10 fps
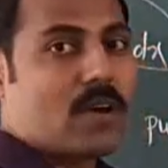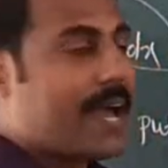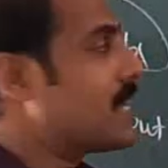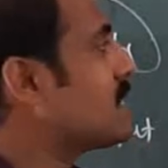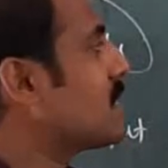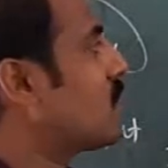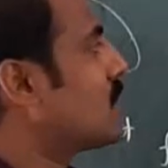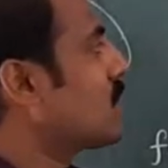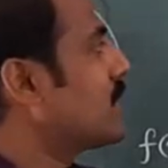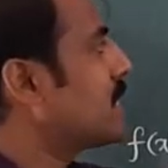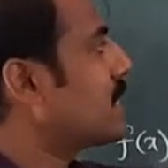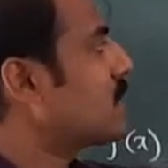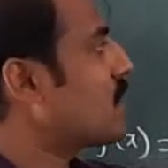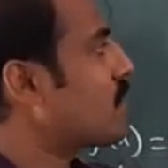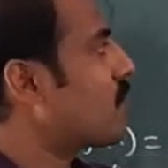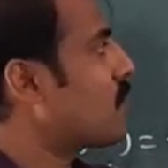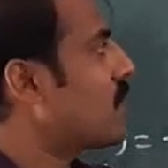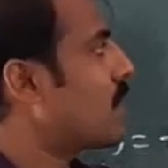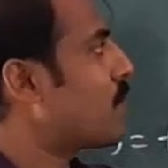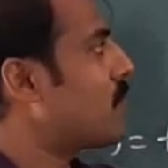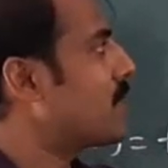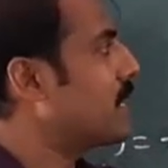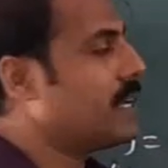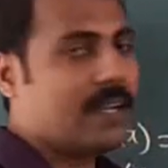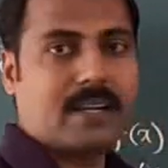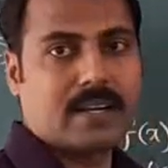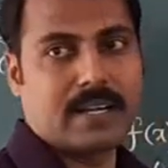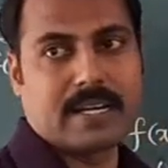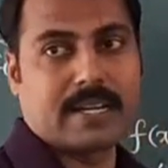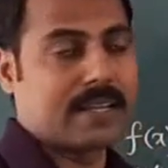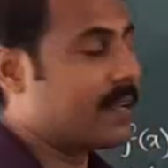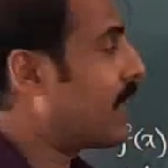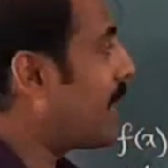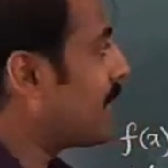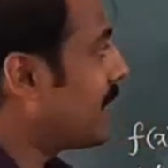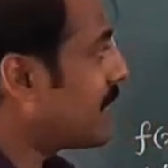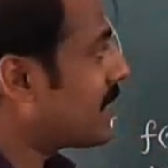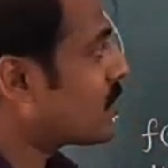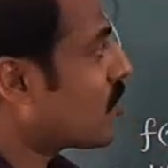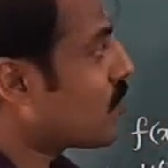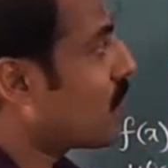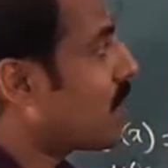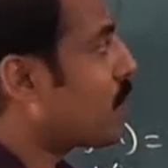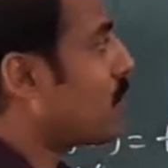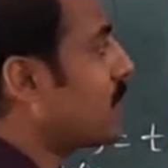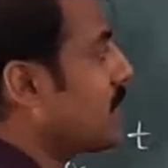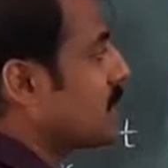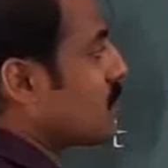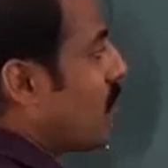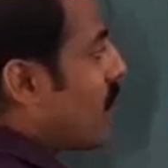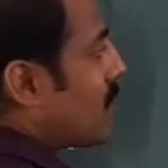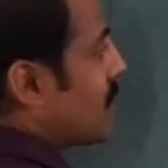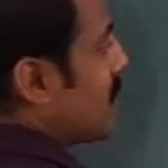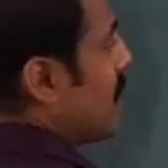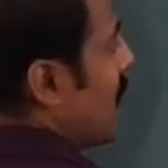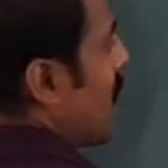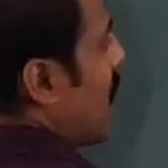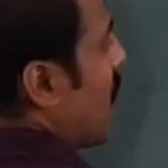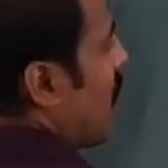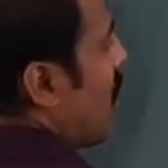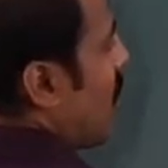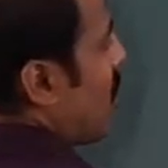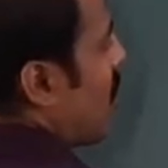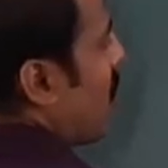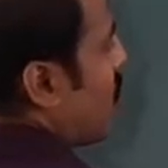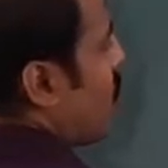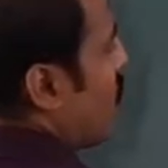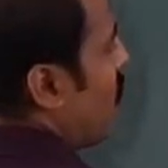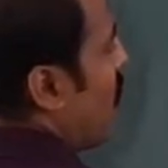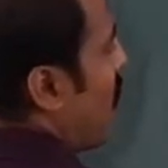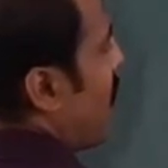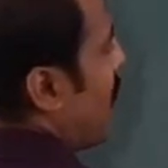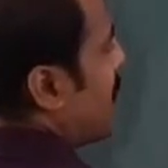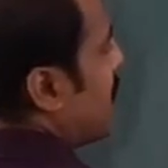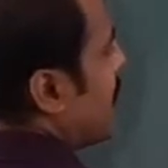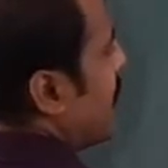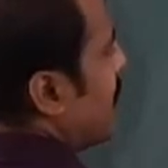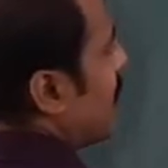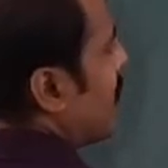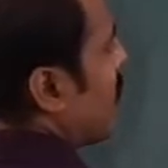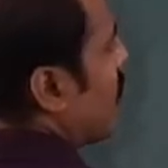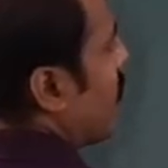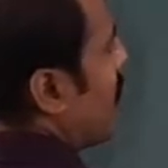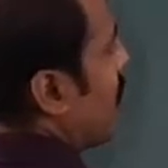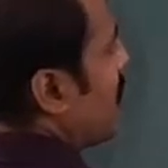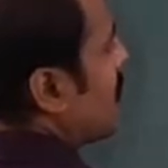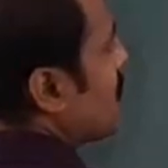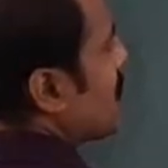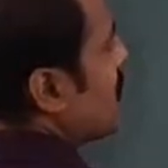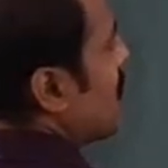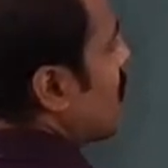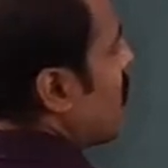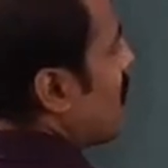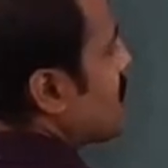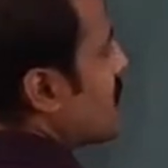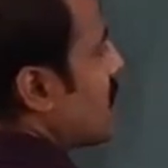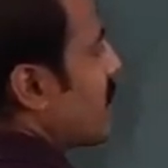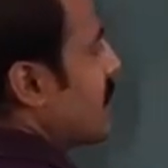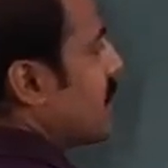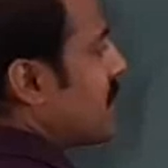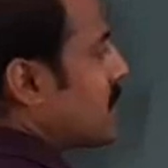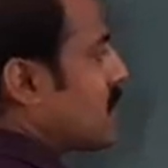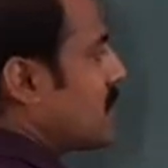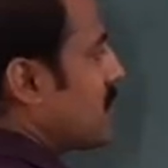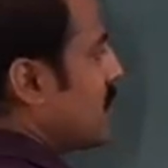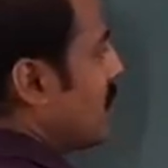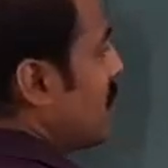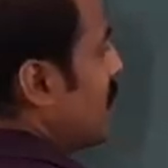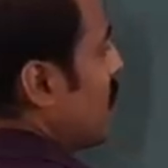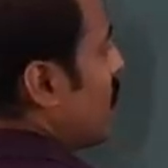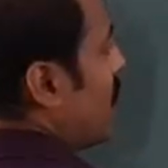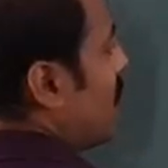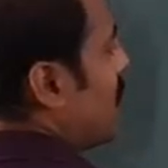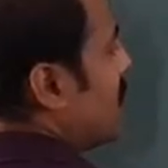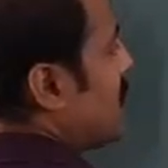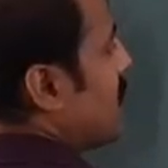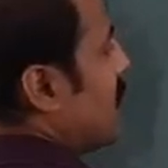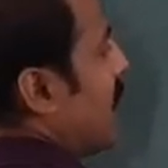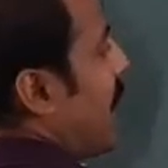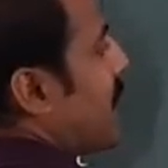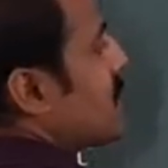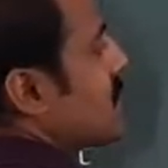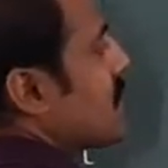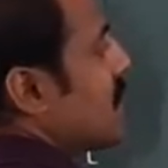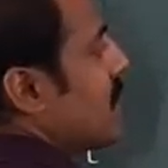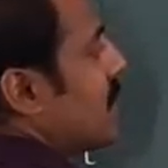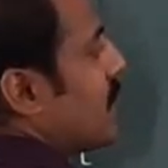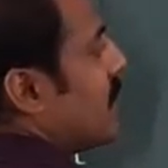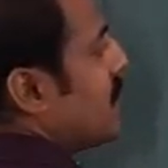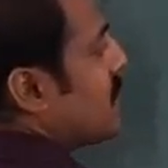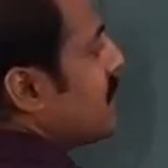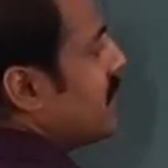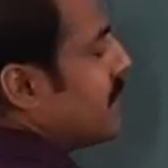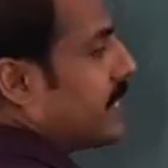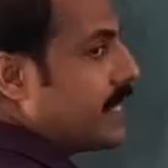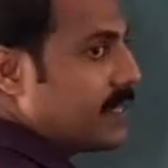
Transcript: I is equal to integration of 1 upon t dt, and integration of 1 upon t is what? Log of mod t plus constant of integration c. But answer is in t.